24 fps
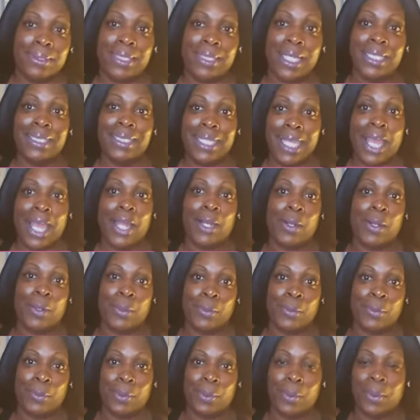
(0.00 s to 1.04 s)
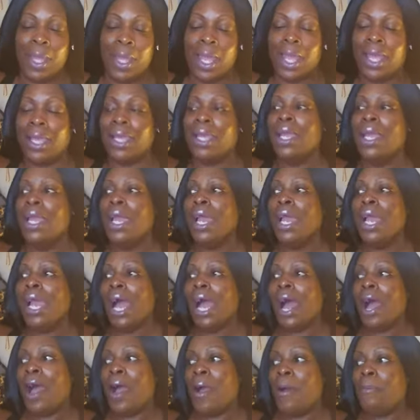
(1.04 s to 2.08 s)
That's ghetto. Okay.
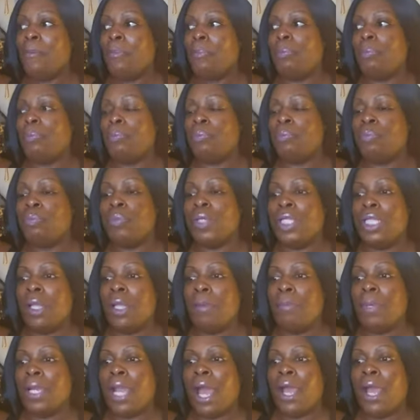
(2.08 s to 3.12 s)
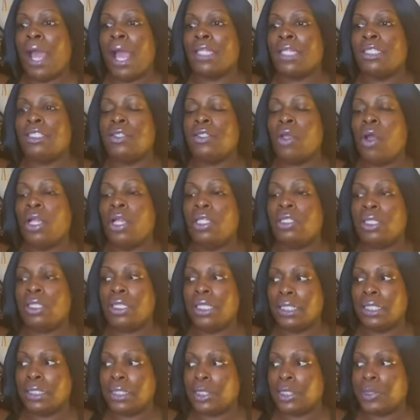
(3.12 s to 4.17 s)
But I started to
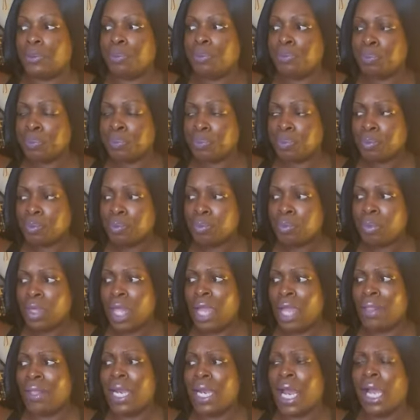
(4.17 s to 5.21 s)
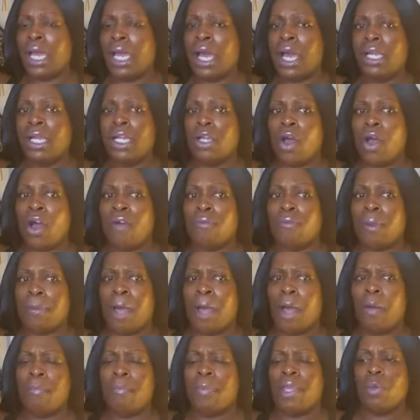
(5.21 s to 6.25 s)
listen And then I cut it off
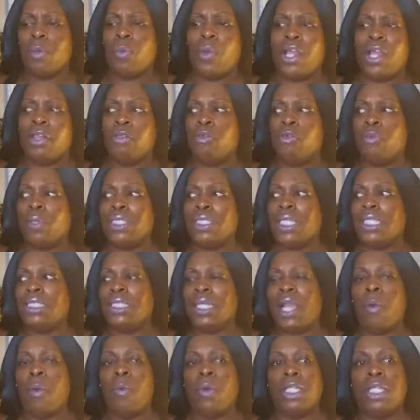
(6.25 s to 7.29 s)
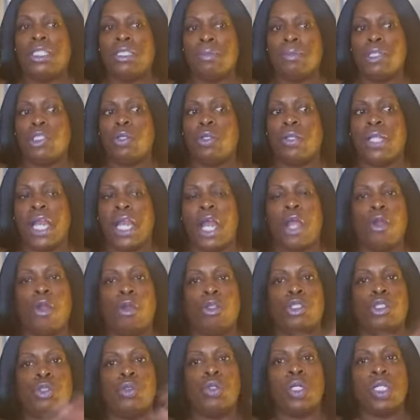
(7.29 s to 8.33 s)
about midway through because I said I wanted to make sure that I
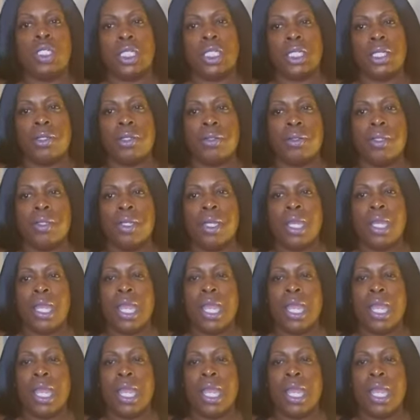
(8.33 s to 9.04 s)
heard you clear.